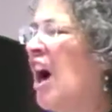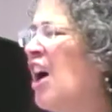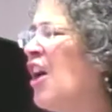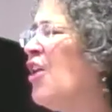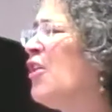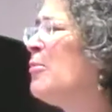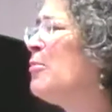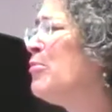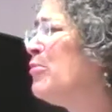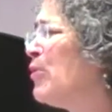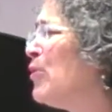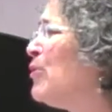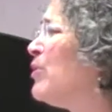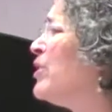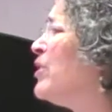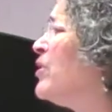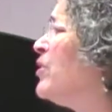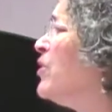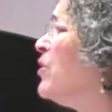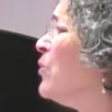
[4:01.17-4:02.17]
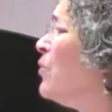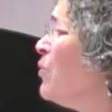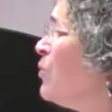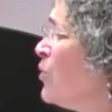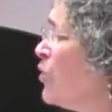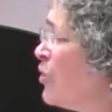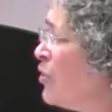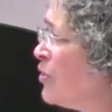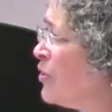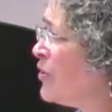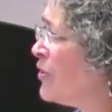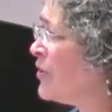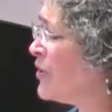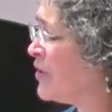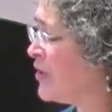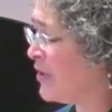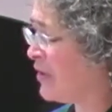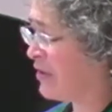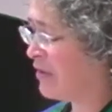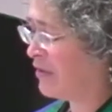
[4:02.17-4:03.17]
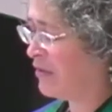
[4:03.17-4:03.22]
Our broken world.